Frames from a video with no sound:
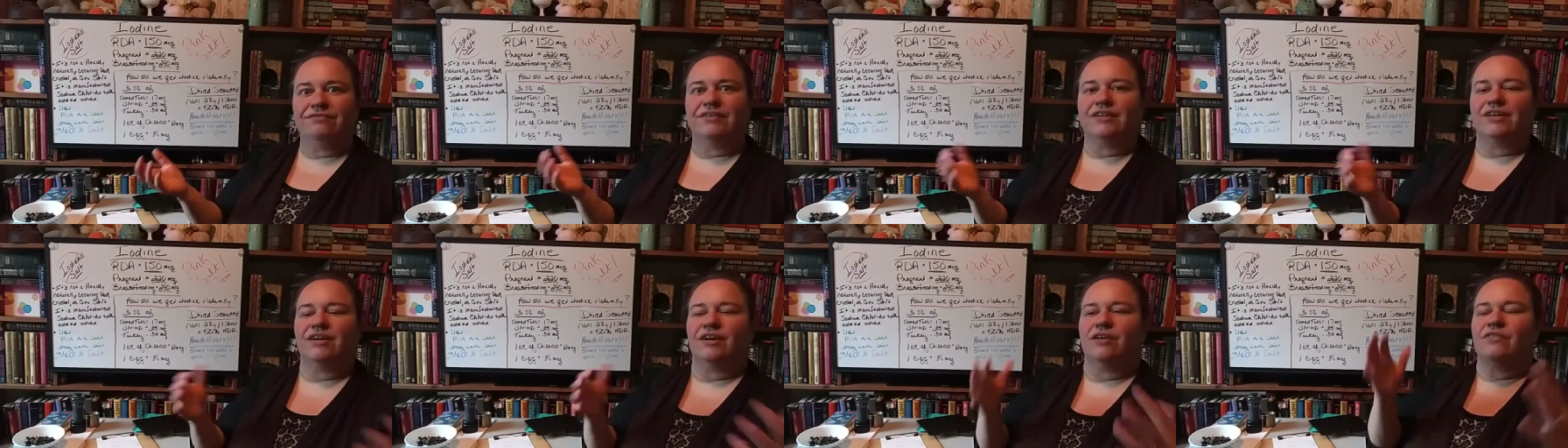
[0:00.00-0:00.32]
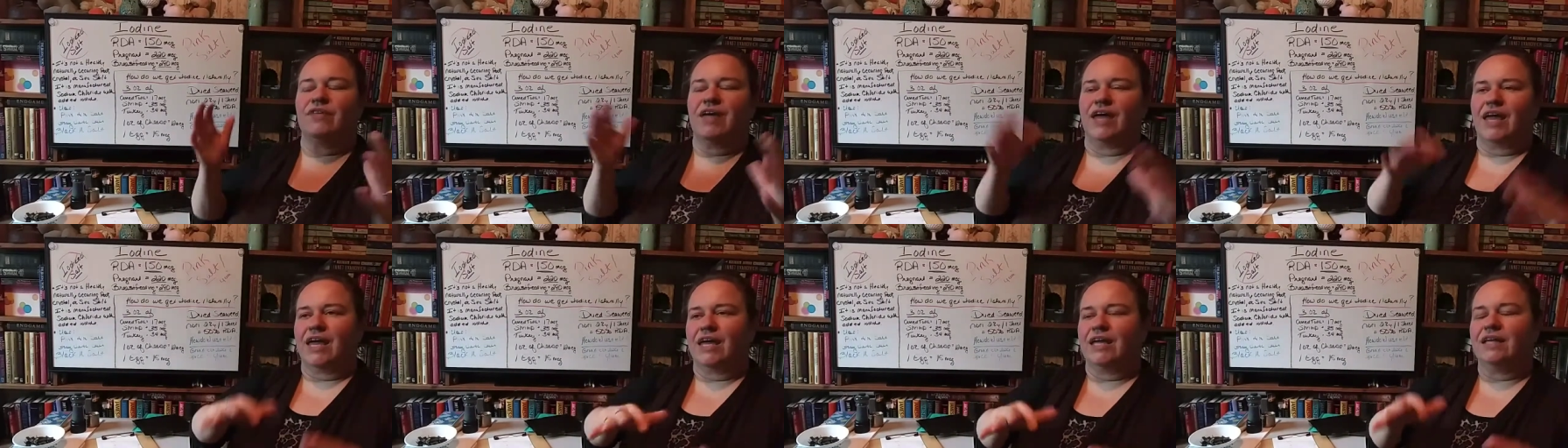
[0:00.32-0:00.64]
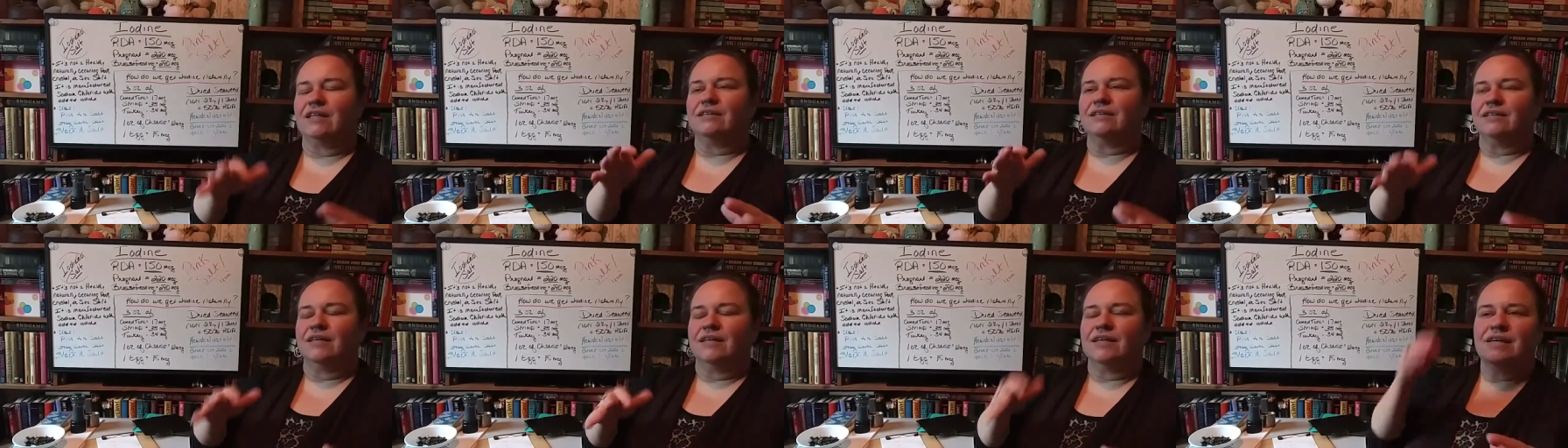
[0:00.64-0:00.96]
They
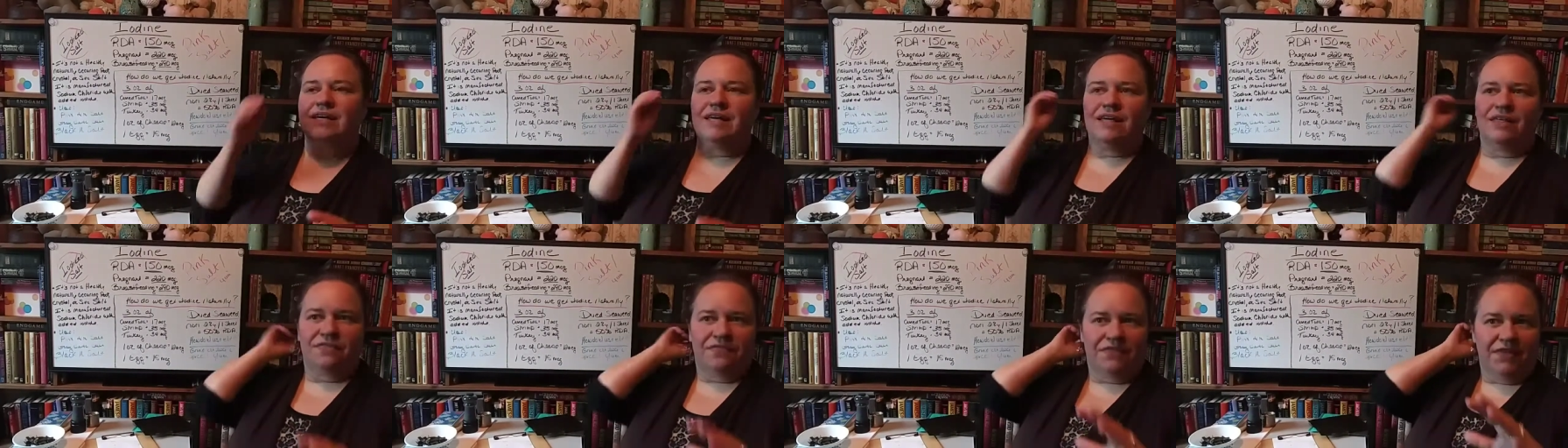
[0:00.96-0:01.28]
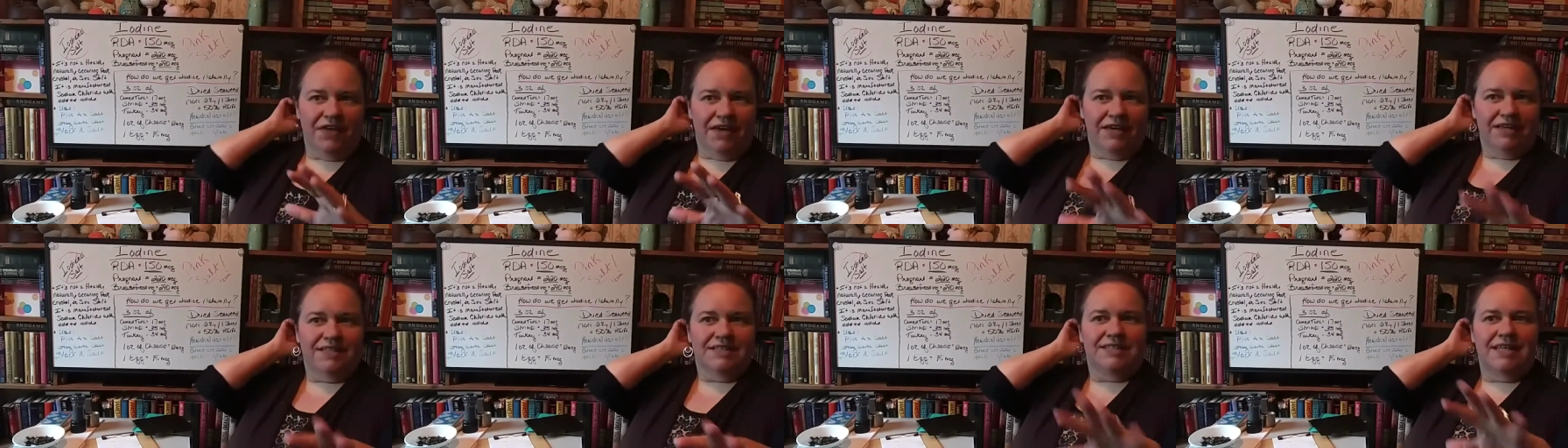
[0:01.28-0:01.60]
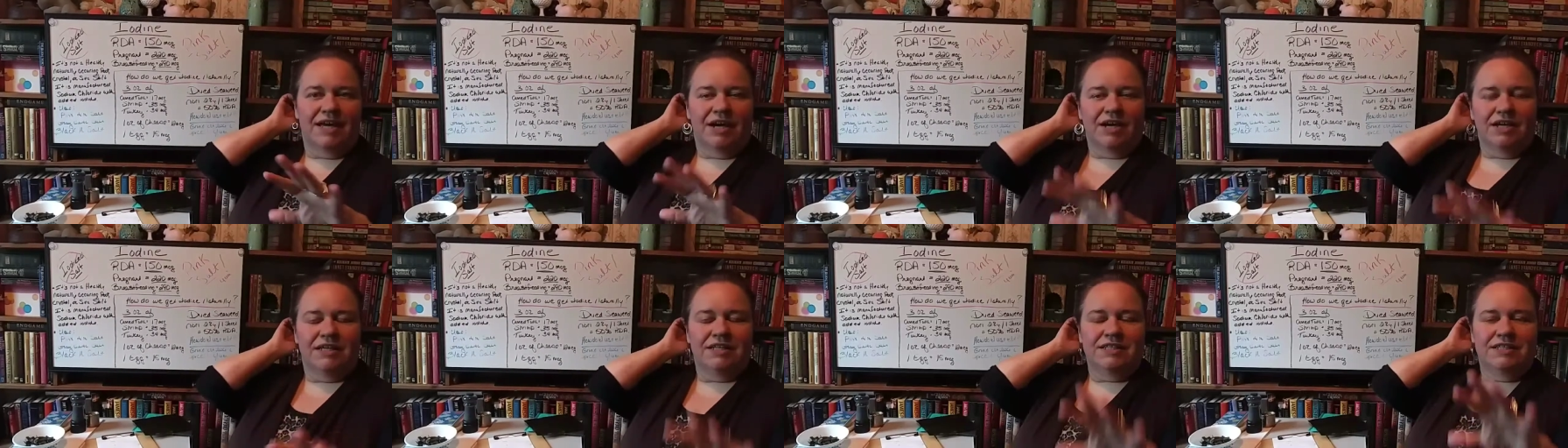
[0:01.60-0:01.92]
ate things
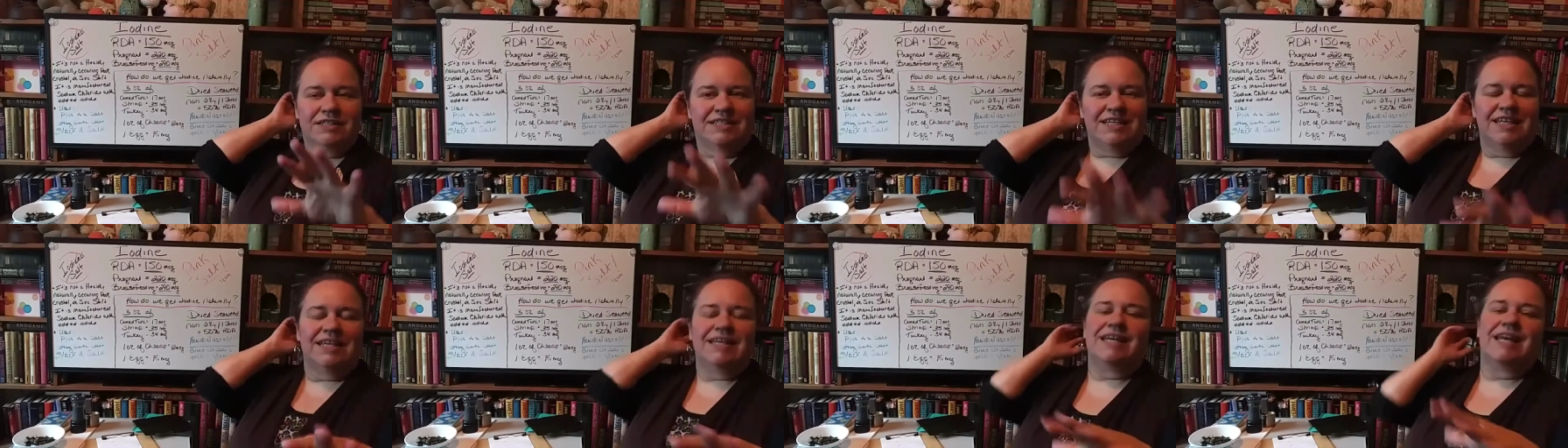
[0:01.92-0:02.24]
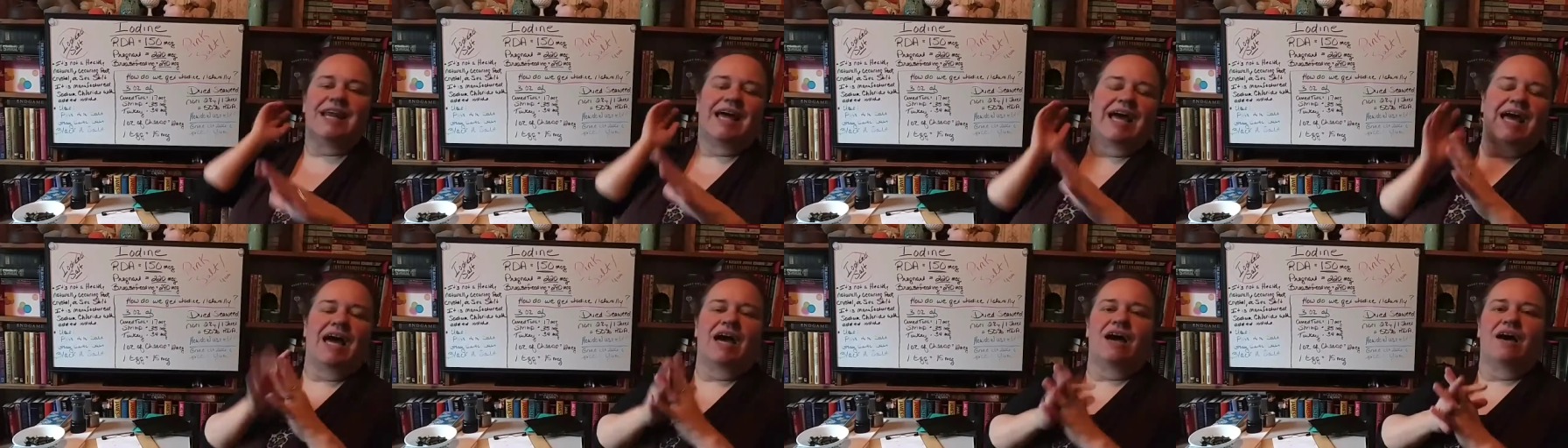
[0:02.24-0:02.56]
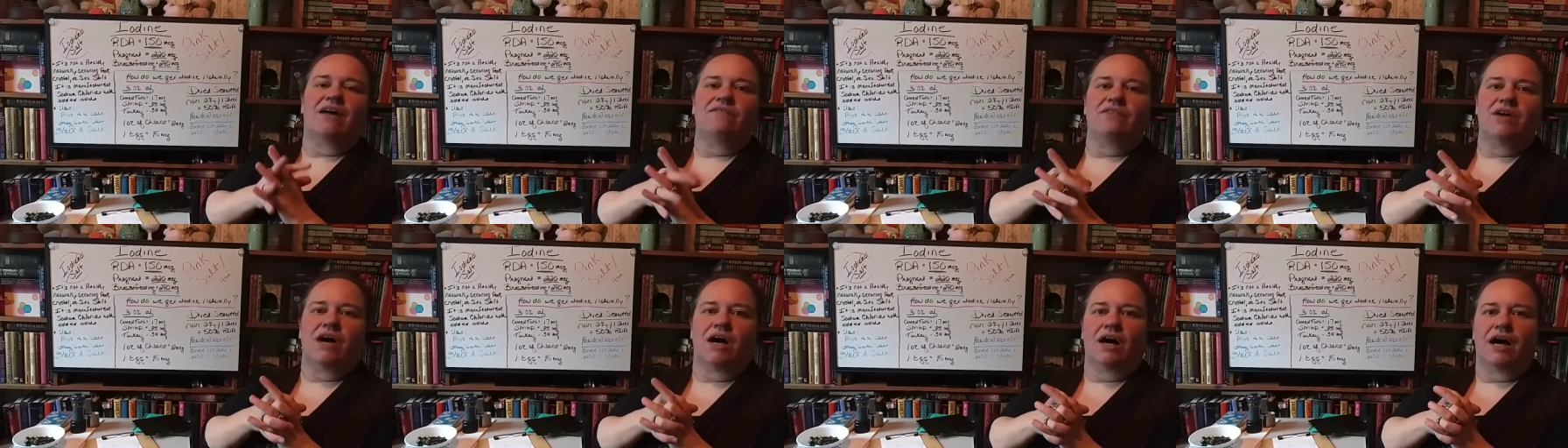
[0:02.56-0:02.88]
that didn't
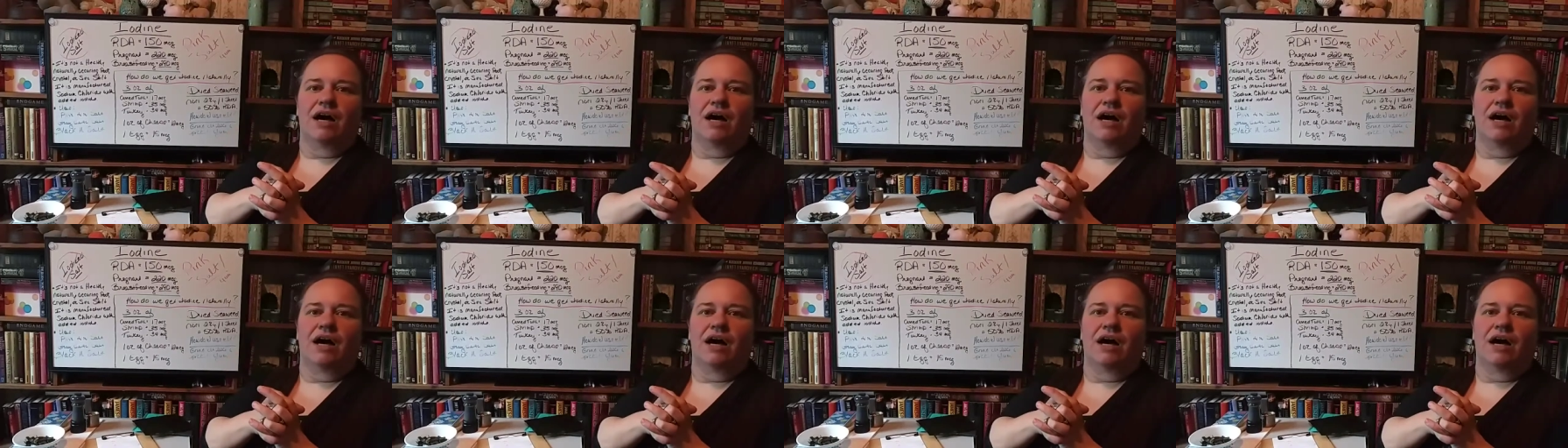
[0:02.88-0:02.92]
have